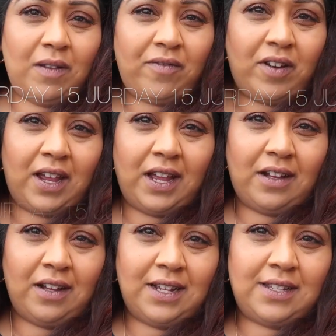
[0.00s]
I went for a
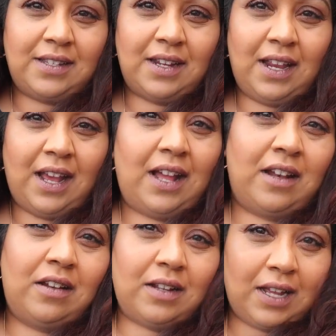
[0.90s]
haircut yesterday
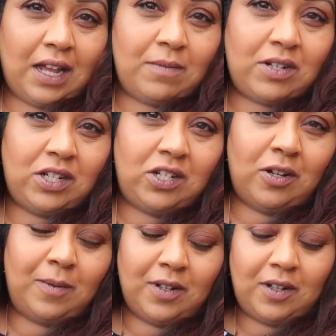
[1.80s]
and look at how much he
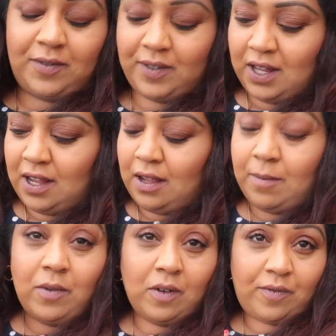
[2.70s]
chopped off.
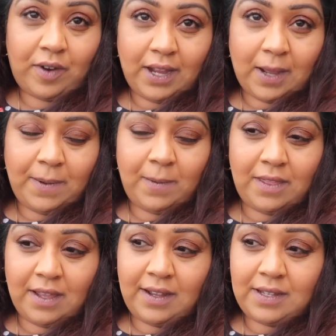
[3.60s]
I'm not very happy with
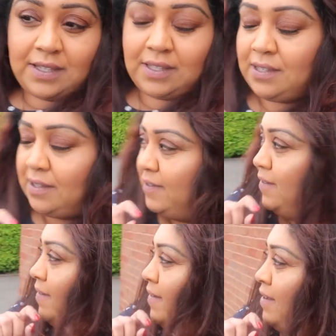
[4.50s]
this.
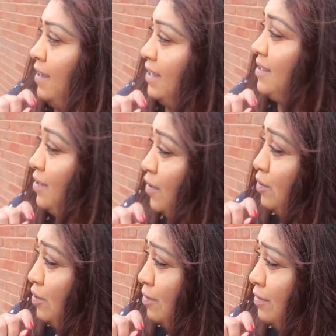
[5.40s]
Yeah. It's so
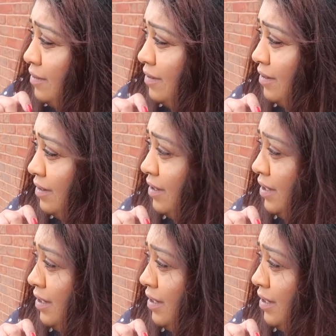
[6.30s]
short. Yep.